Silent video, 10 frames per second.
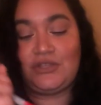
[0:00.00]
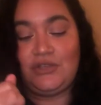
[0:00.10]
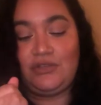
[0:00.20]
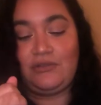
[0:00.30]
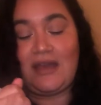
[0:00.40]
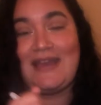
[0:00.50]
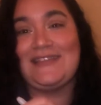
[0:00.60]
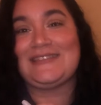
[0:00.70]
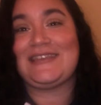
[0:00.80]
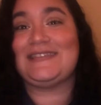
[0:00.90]
So you
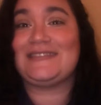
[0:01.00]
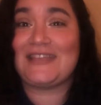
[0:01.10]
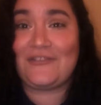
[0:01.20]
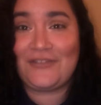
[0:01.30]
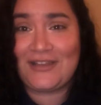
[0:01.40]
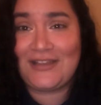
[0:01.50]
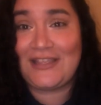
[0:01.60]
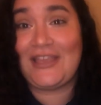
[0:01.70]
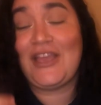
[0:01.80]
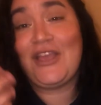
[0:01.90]
guys can
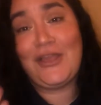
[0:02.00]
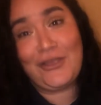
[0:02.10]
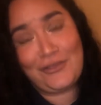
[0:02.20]
definitely